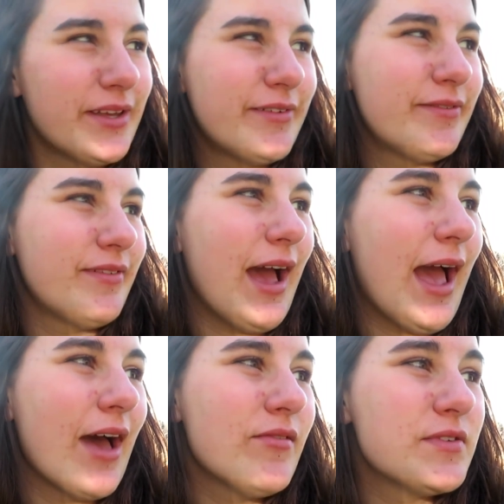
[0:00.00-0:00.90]
if I
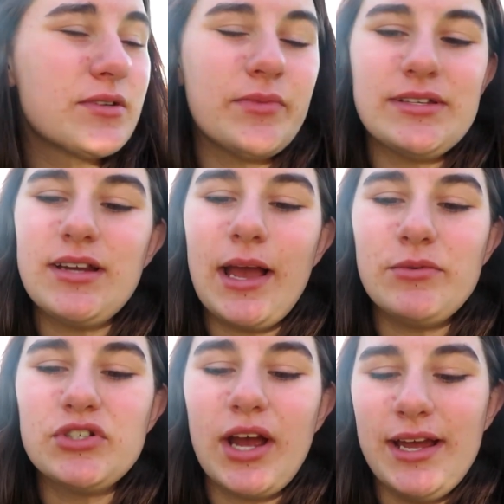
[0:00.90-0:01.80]
have it for some reason, I
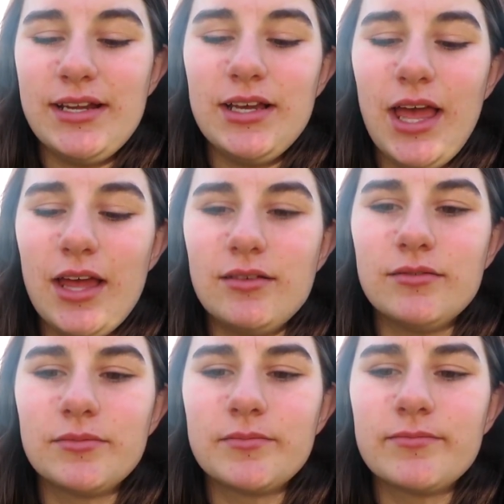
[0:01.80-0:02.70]
will try it again.
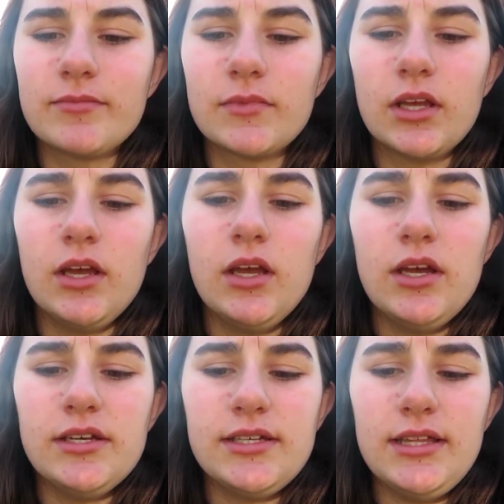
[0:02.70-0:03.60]

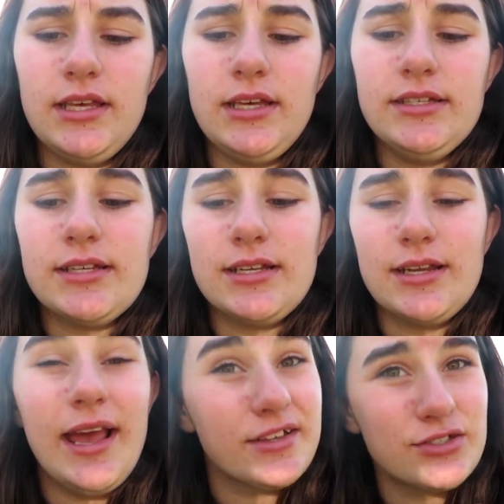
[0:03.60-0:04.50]
So these
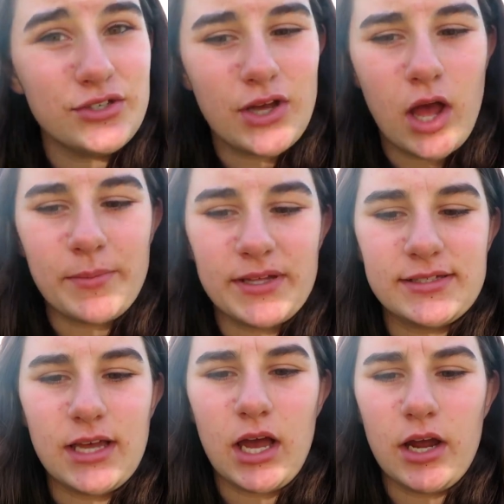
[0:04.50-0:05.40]
next two
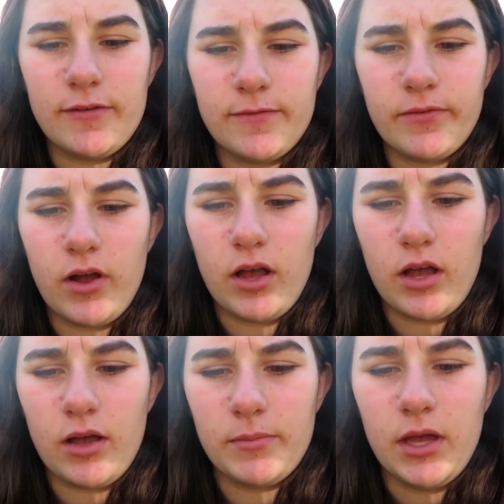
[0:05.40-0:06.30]
comments are
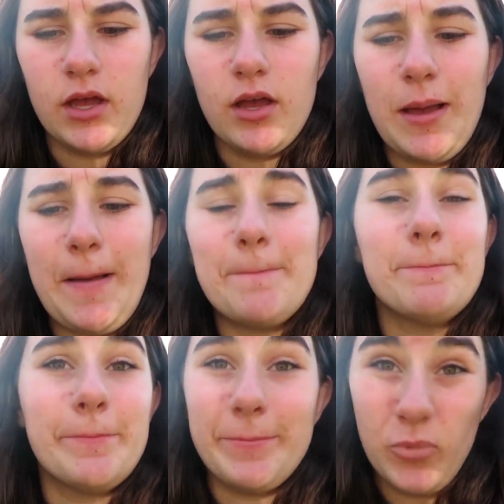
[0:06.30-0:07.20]
from
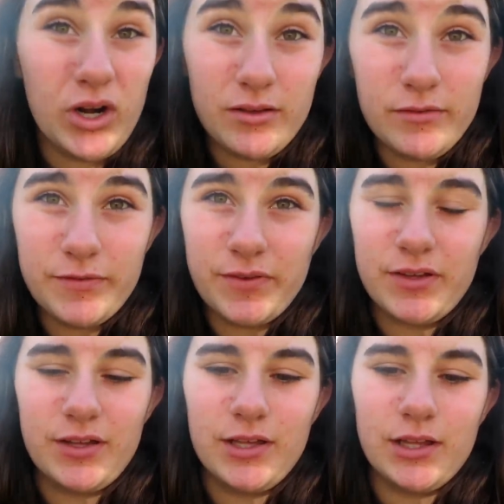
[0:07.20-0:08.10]
one of
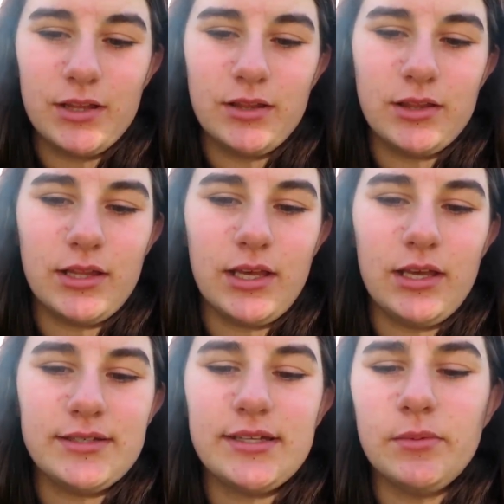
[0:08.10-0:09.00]

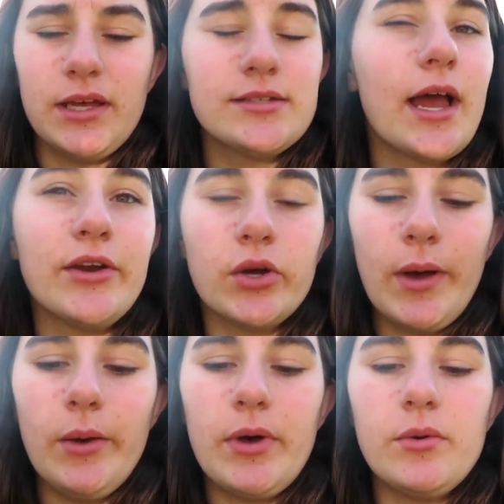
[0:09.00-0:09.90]
the siblings I know
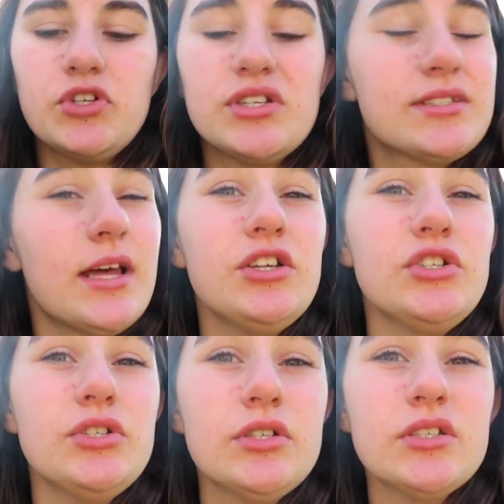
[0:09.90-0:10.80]
quite well, which is
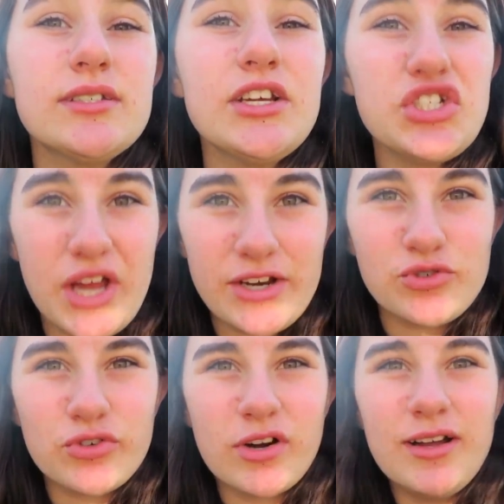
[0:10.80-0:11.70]
Sunshine
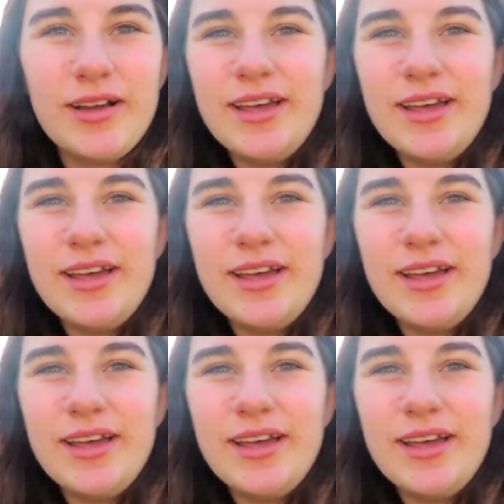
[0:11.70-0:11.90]
Drawer.